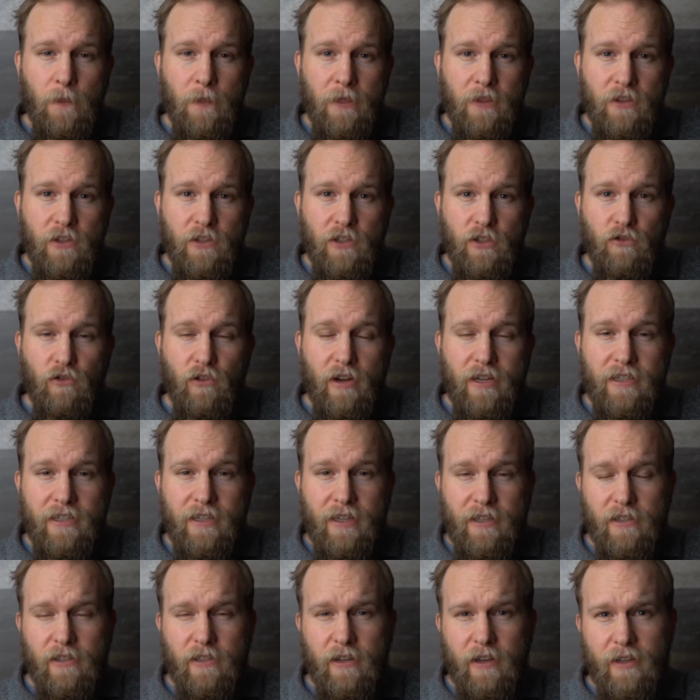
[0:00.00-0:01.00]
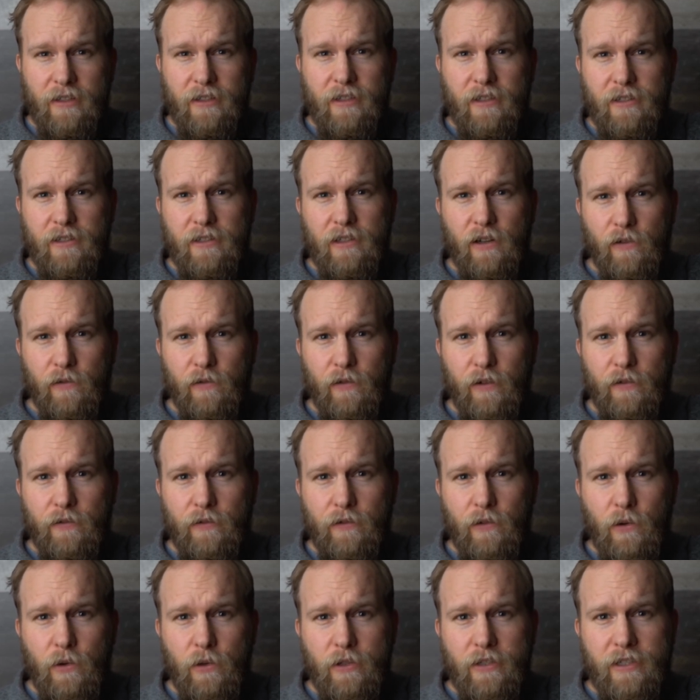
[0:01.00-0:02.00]
stress, anxiety is
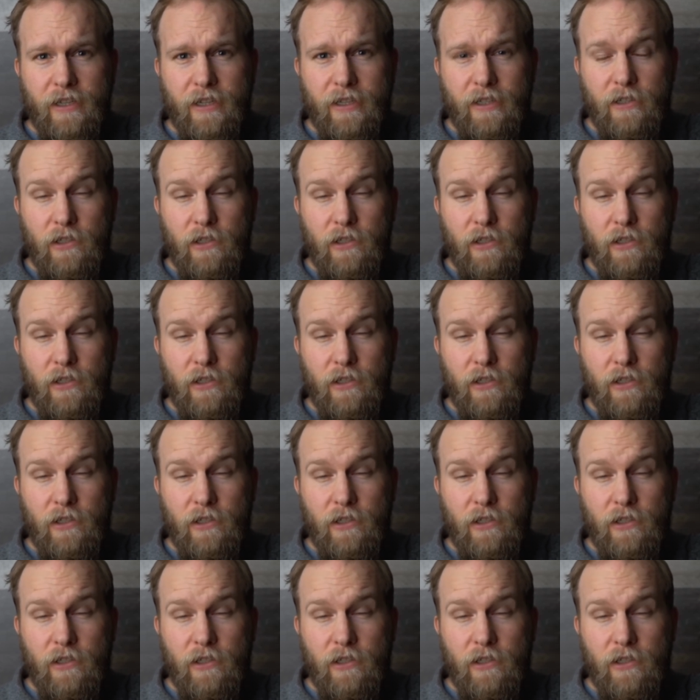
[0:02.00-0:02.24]
self-reinforcing.